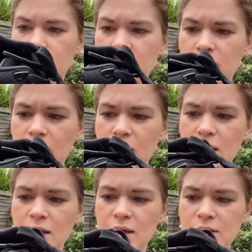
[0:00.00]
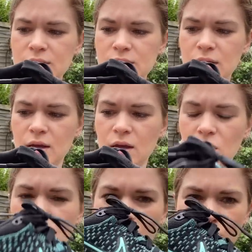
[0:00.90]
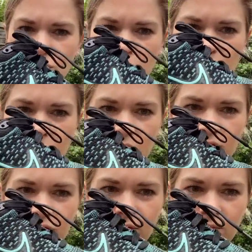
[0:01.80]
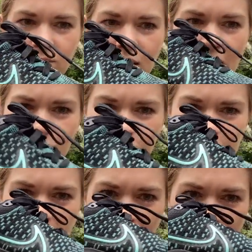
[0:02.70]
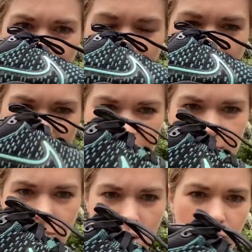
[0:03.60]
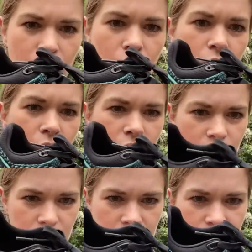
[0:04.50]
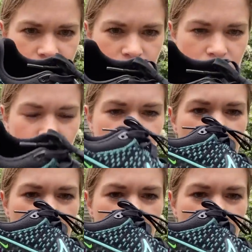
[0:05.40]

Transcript: I think it is a good kind of everyday, easy mile running shoe.